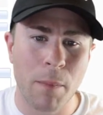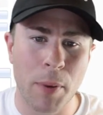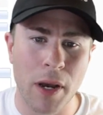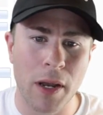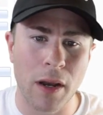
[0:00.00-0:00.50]

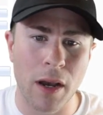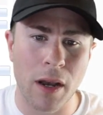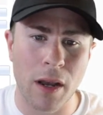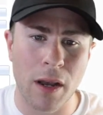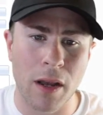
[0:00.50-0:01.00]
But
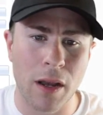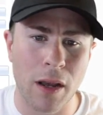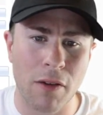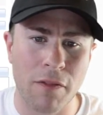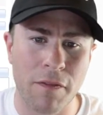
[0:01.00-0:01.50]

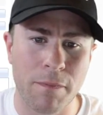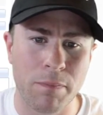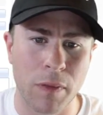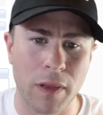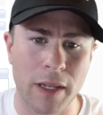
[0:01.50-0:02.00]

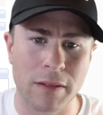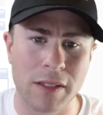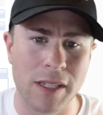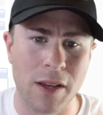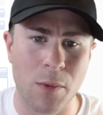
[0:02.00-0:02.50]
let's
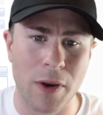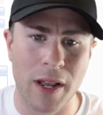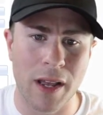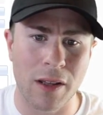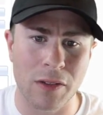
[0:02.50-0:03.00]
see
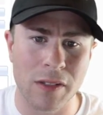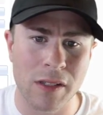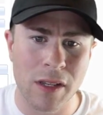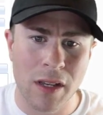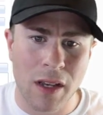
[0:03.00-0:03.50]
what else.